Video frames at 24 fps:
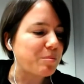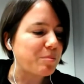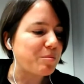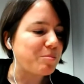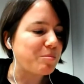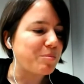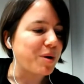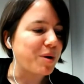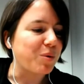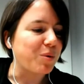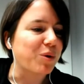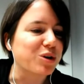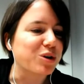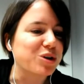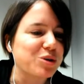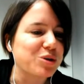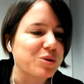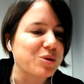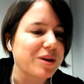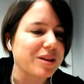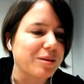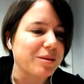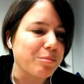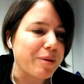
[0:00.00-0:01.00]
but we're
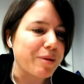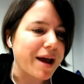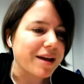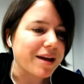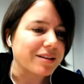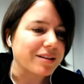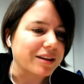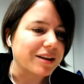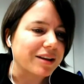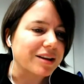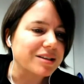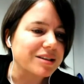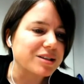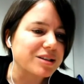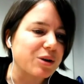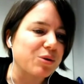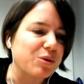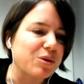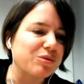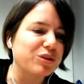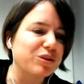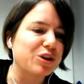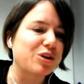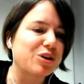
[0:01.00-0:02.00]
doing them badly. So
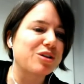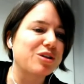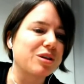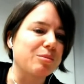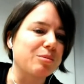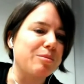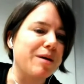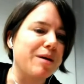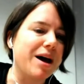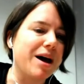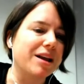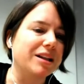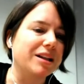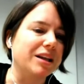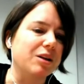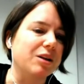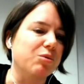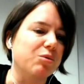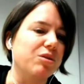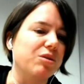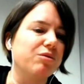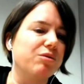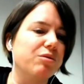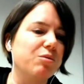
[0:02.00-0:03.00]
we've learned them badly,
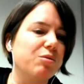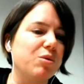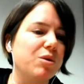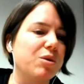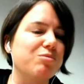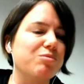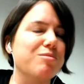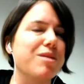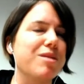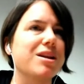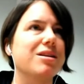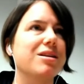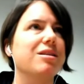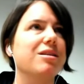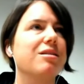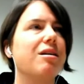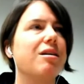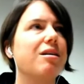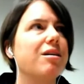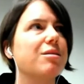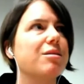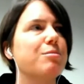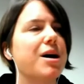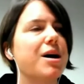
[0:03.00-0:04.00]
and we've made it
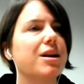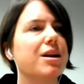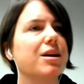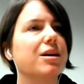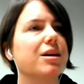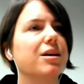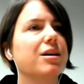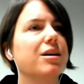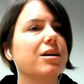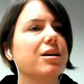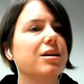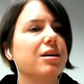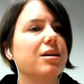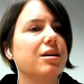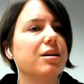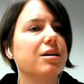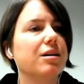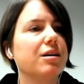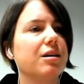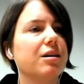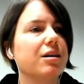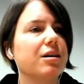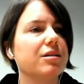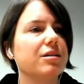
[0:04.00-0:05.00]
automatic
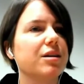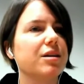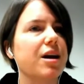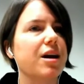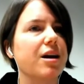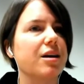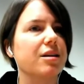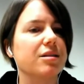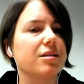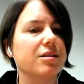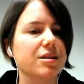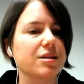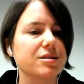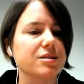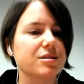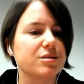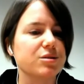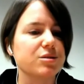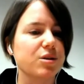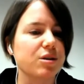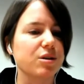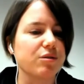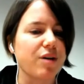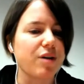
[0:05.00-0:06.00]
at this
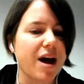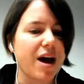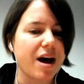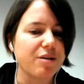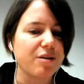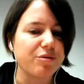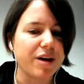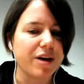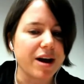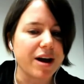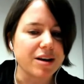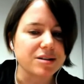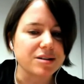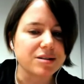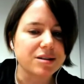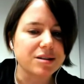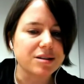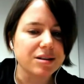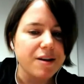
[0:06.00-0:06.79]
sort of half-assed